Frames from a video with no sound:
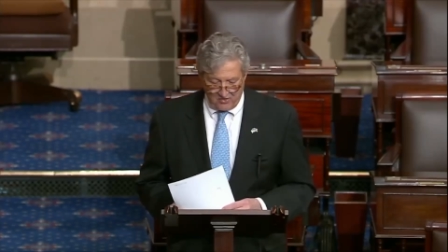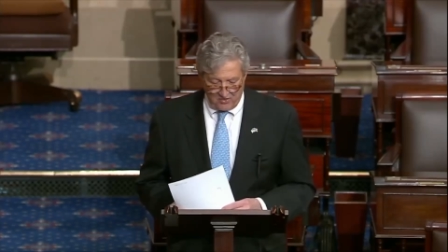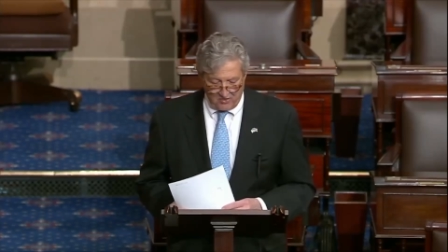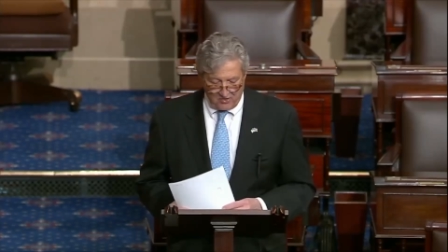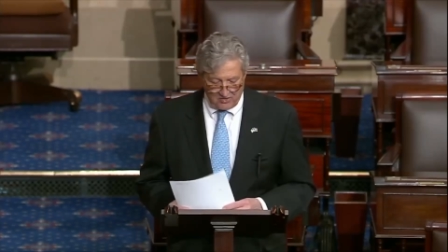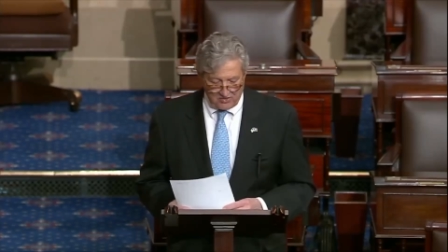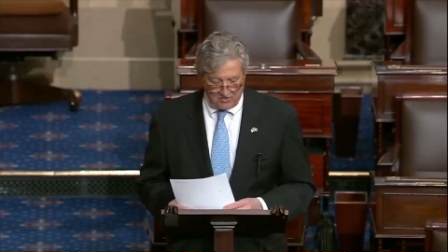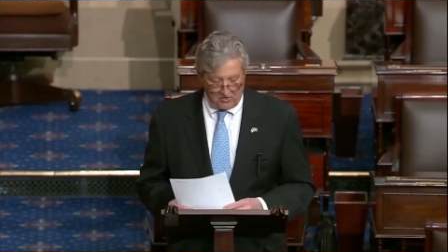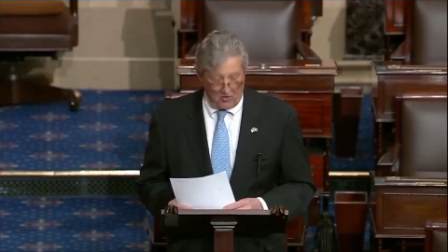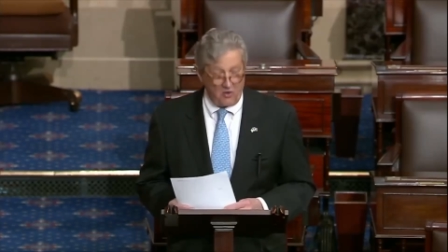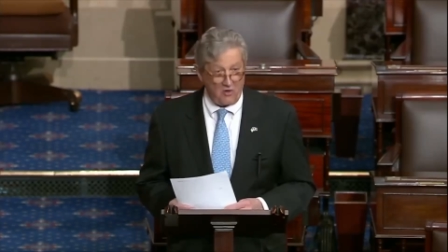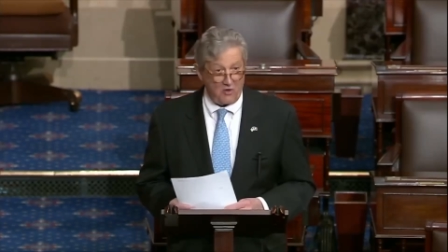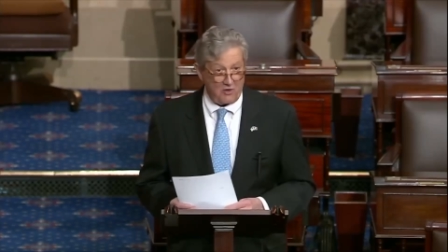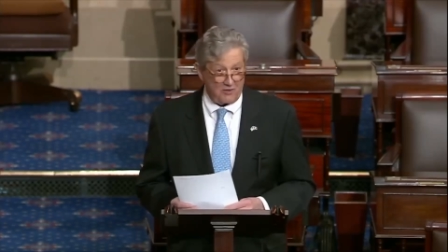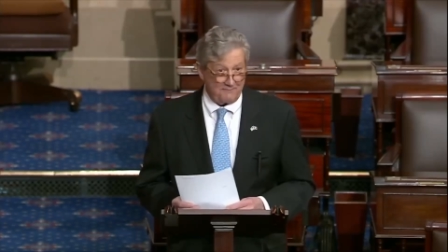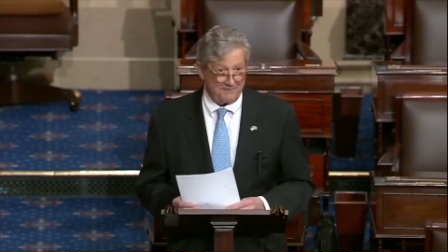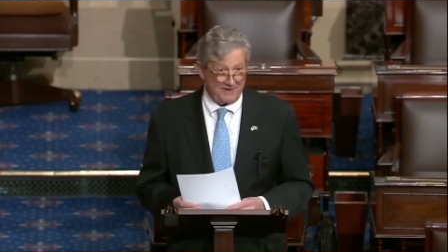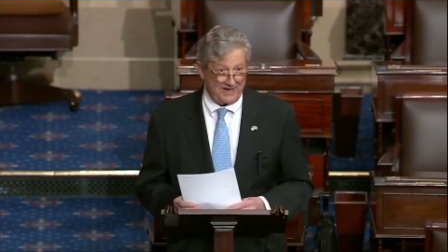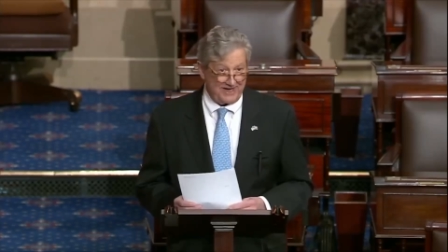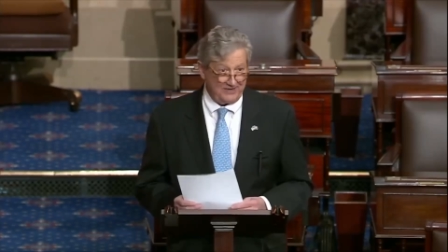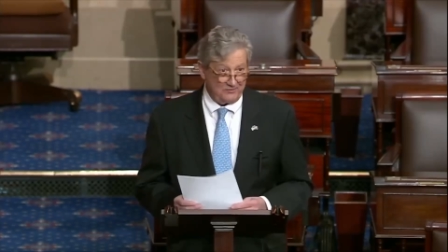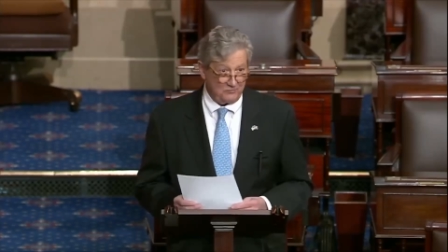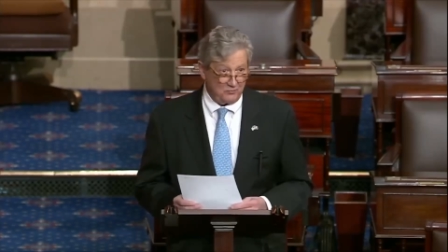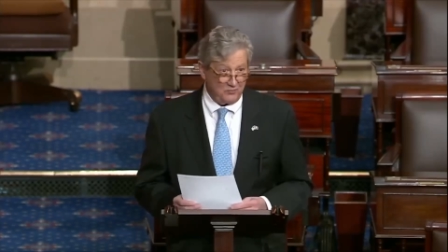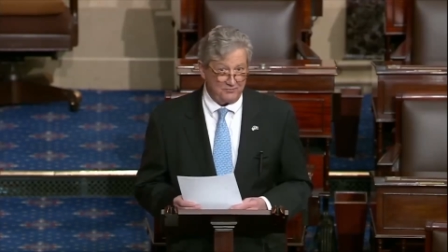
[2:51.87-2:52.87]
or a car
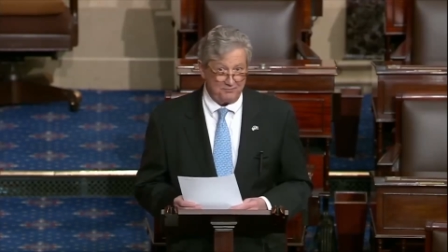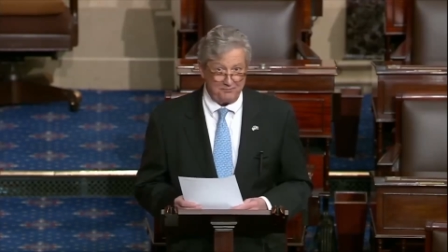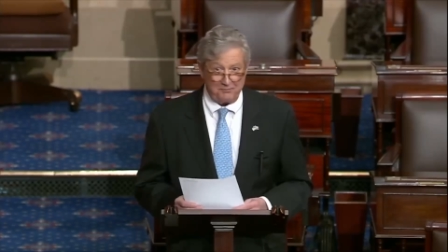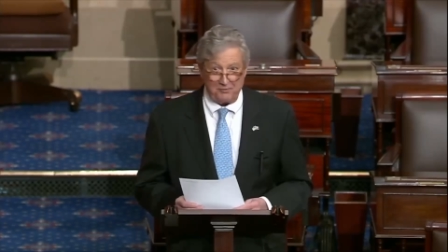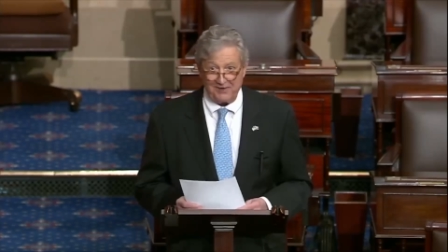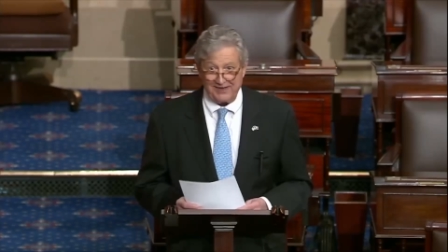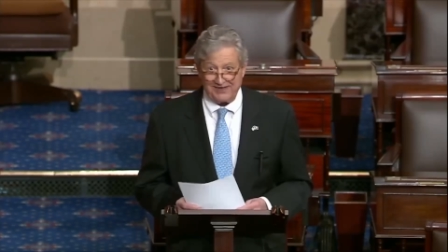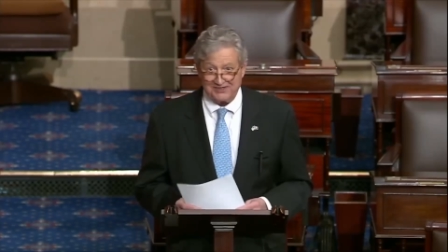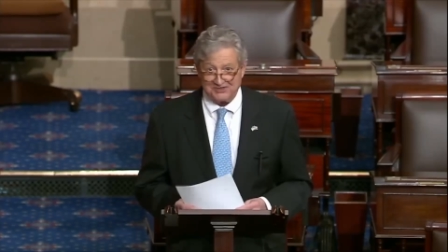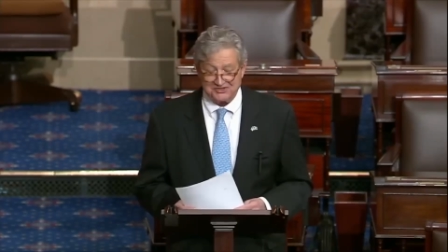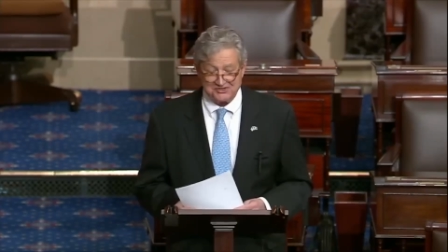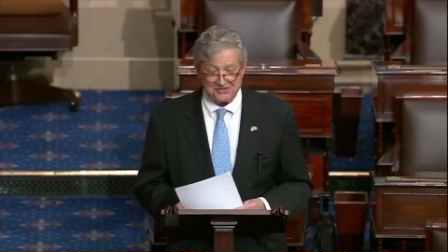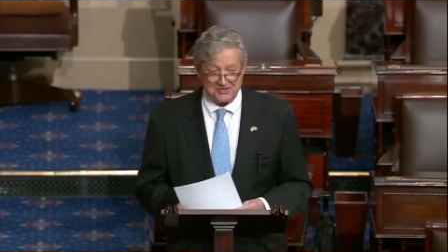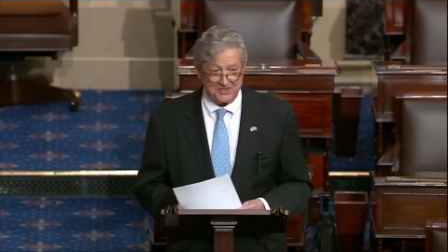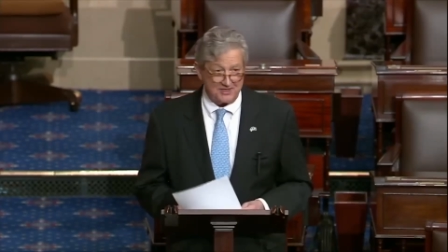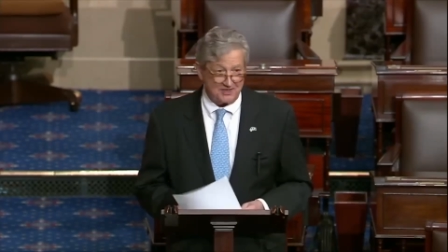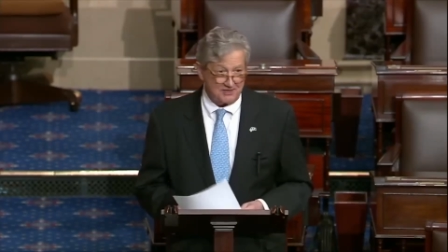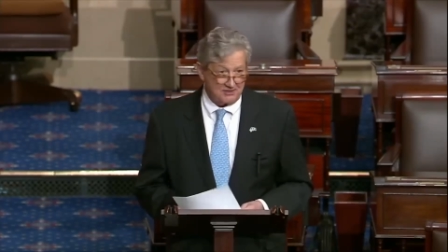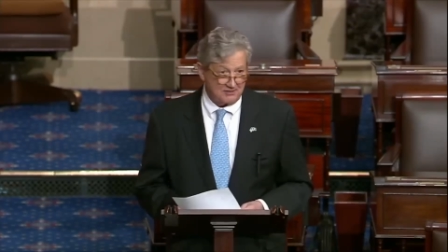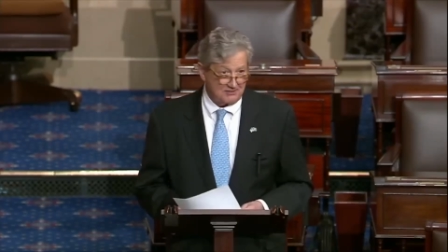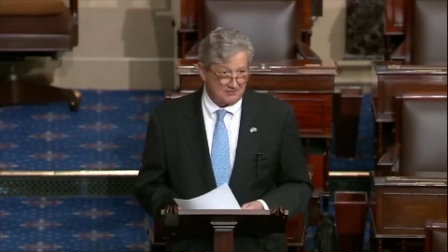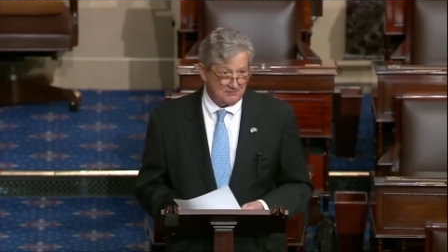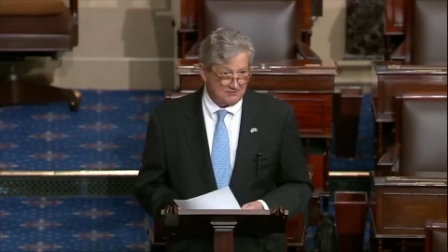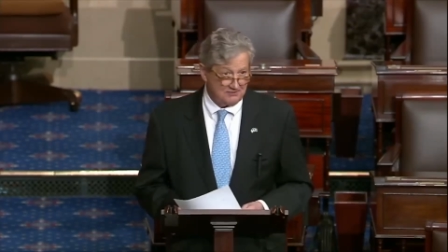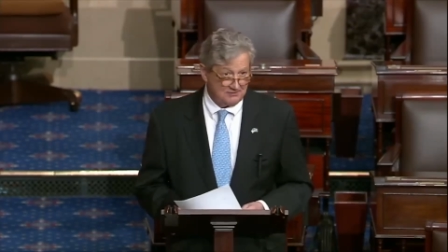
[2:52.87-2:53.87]
made with
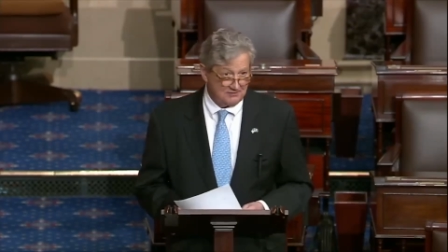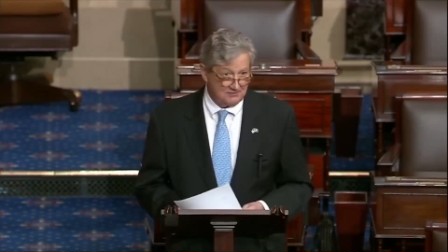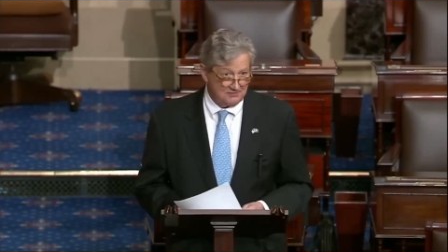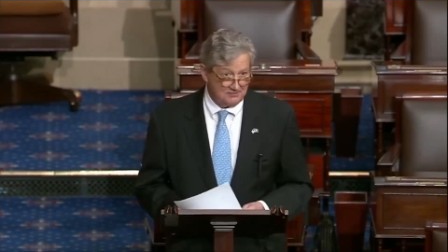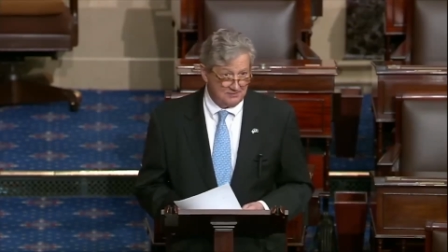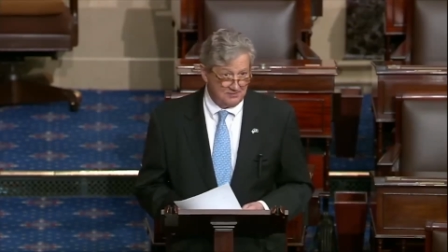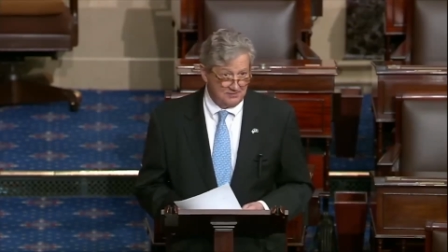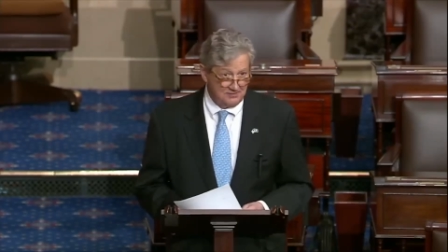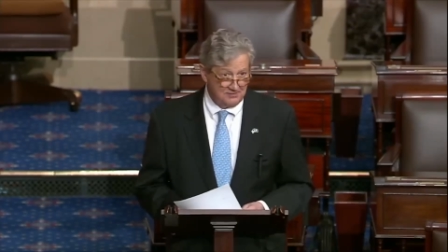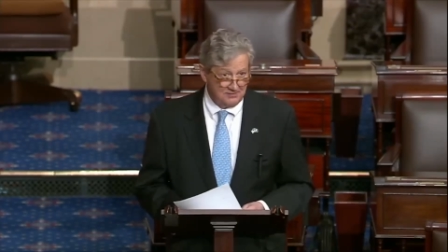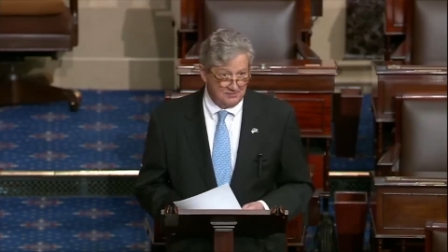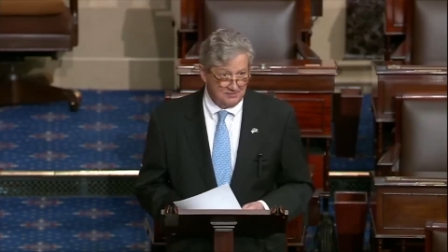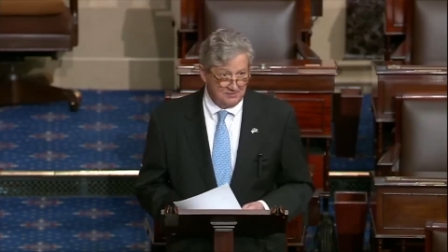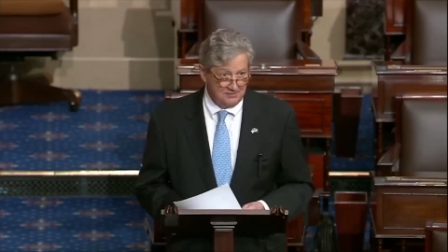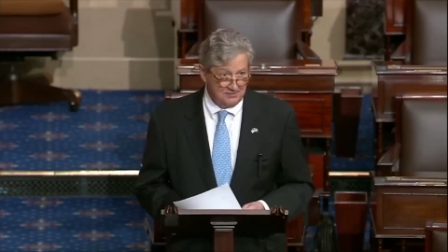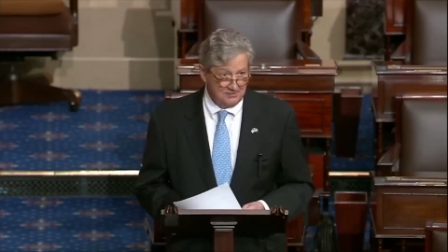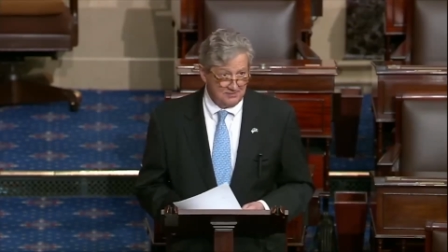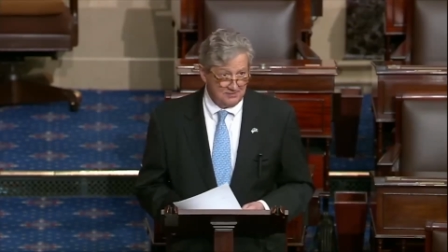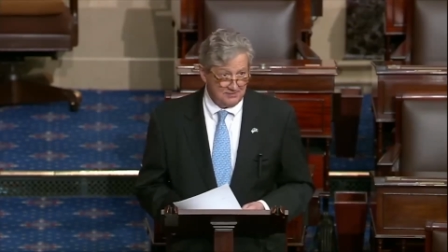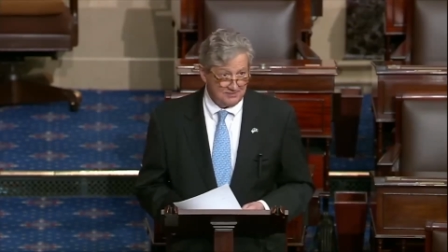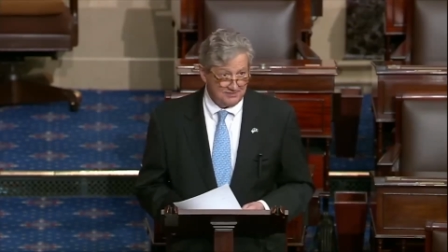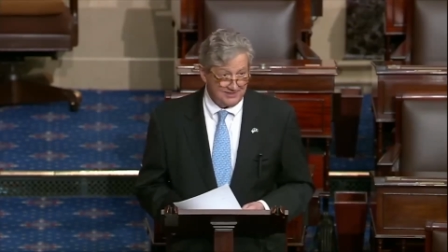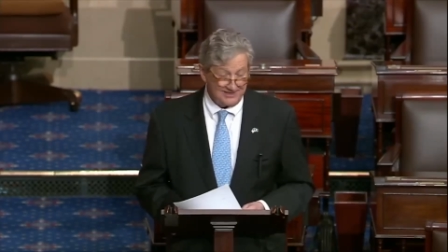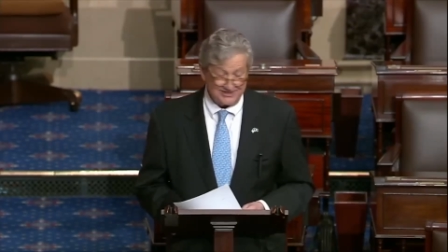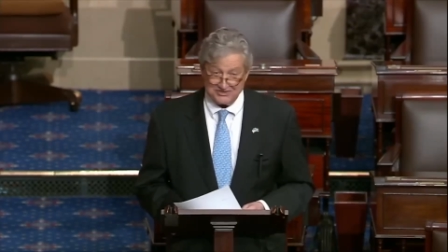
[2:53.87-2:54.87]
plastic?
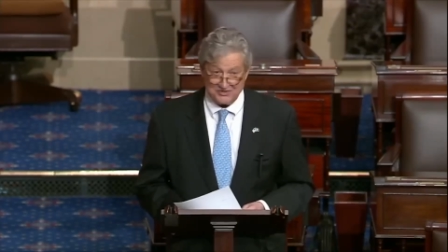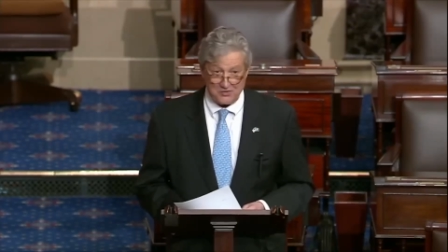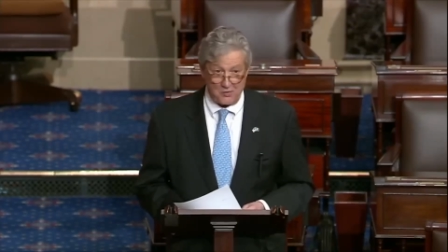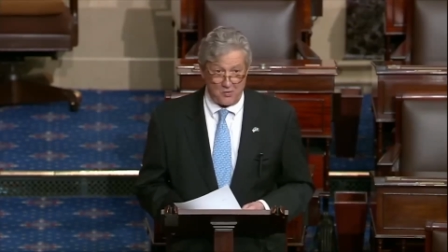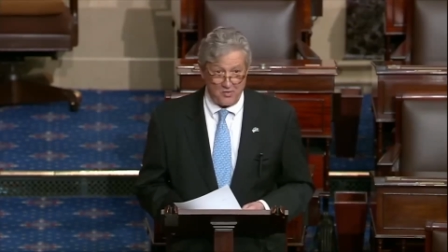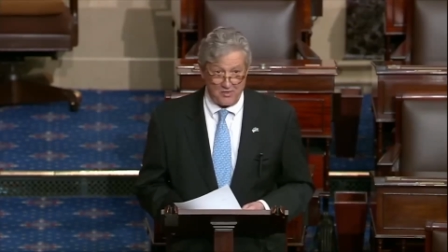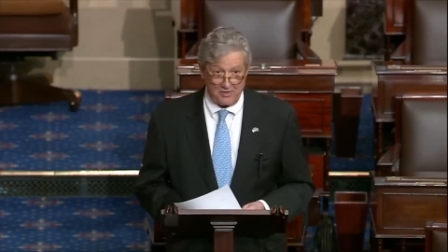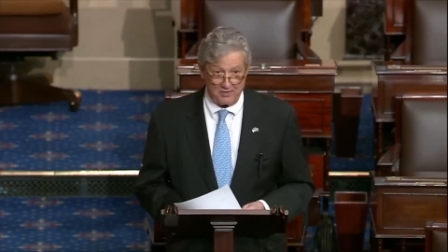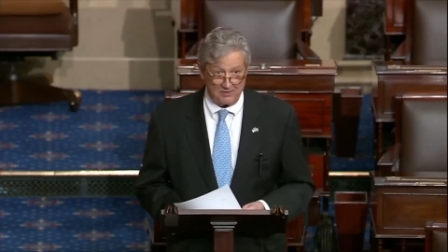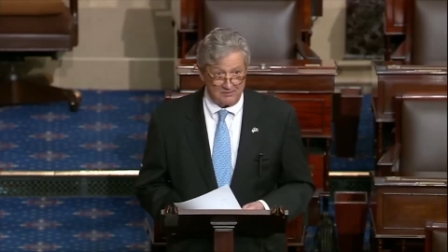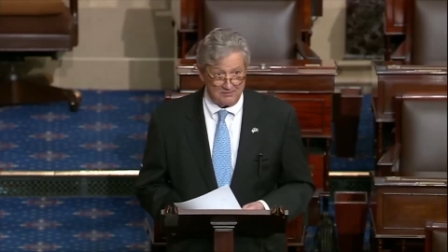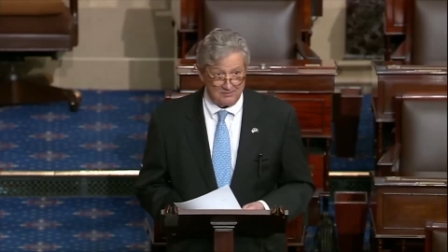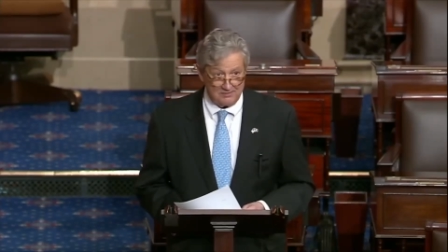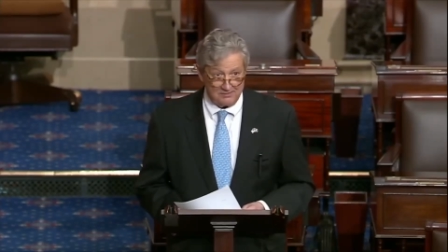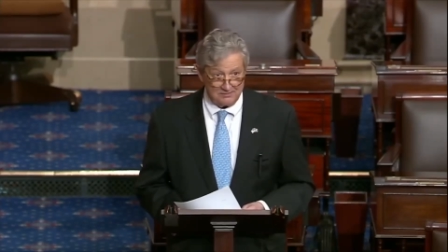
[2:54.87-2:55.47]
That's oil.